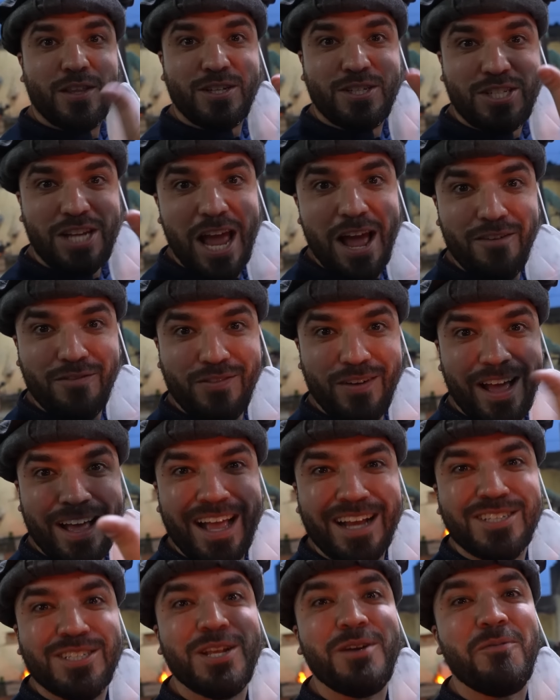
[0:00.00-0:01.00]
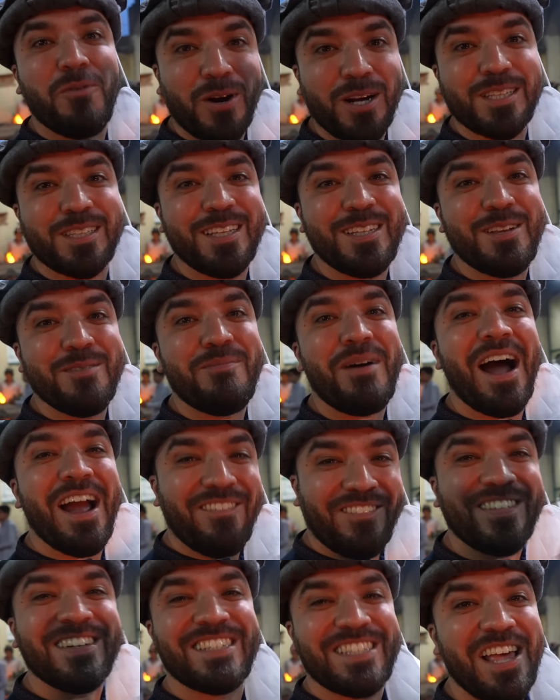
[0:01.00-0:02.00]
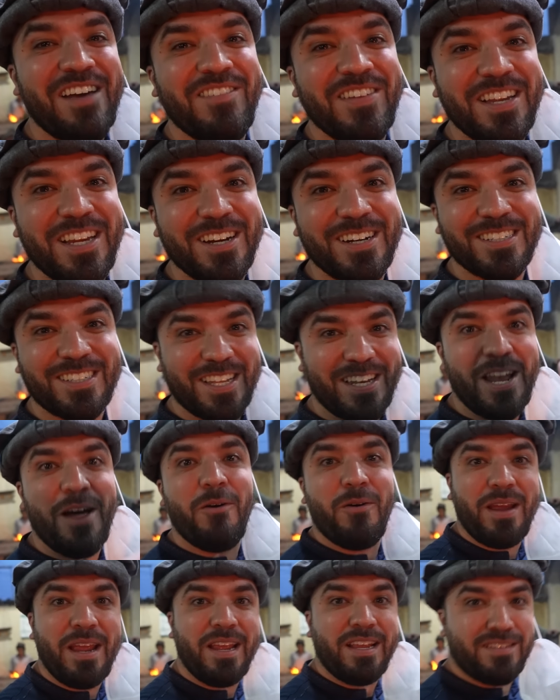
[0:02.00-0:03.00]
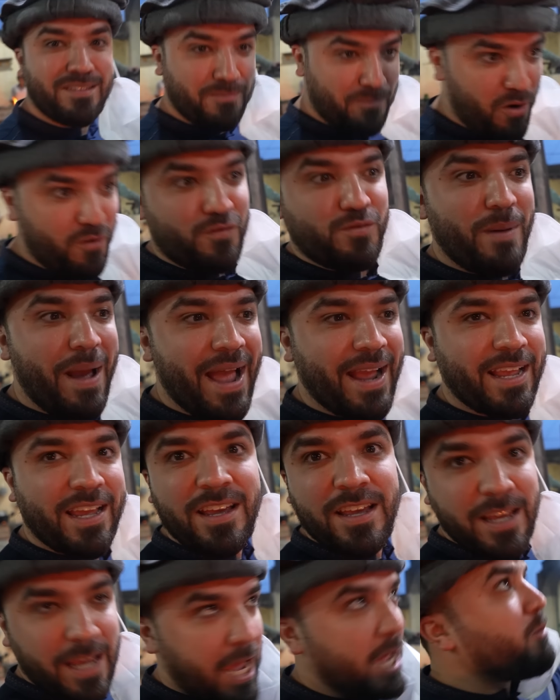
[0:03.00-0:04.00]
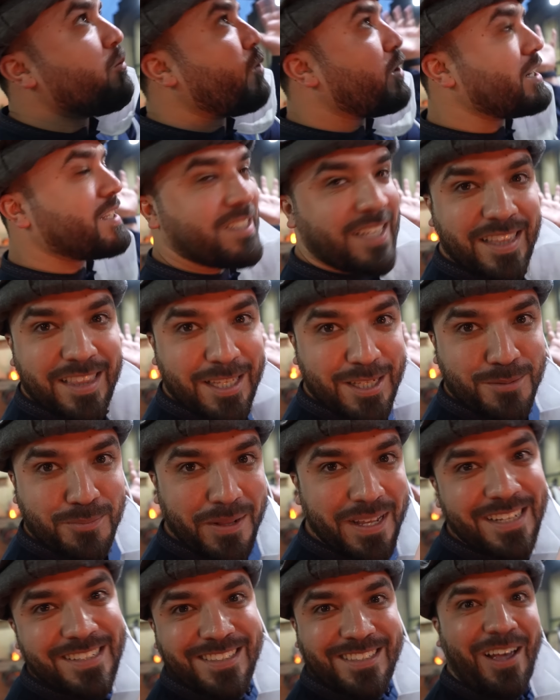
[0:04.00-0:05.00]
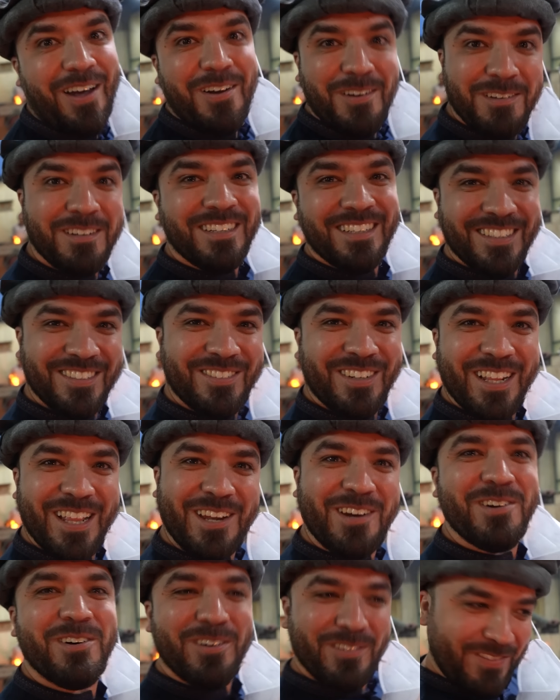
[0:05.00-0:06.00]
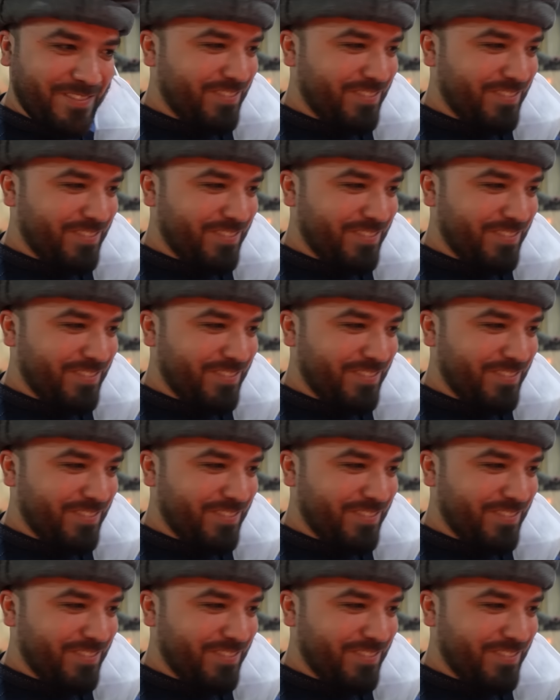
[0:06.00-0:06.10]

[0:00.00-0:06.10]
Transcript: the chef actually worked in Dubai for 7 years and now he's moved back and works at this place. So really cool.